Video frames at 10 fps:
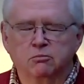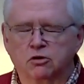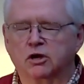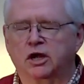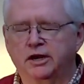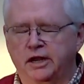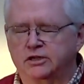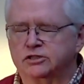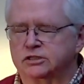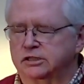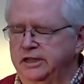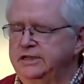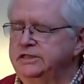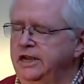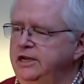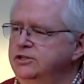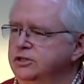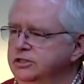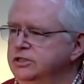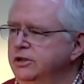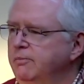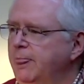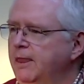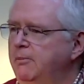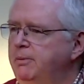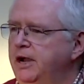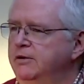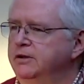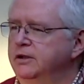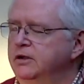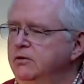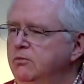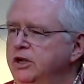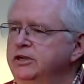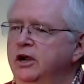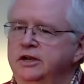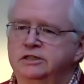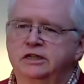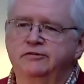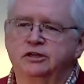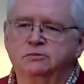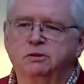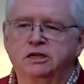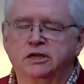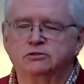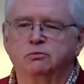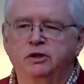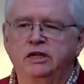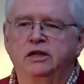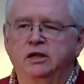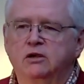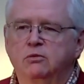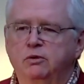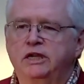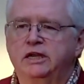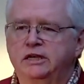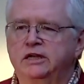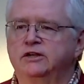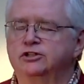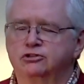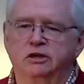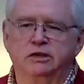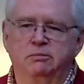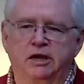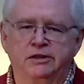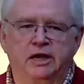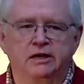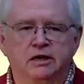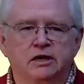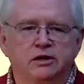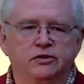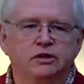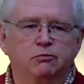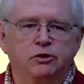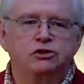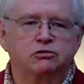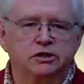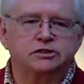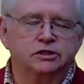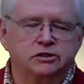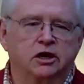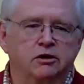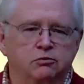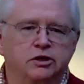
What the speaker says: unanxious, less anxious about what God has given us, because we can illustrate by that that we trust that God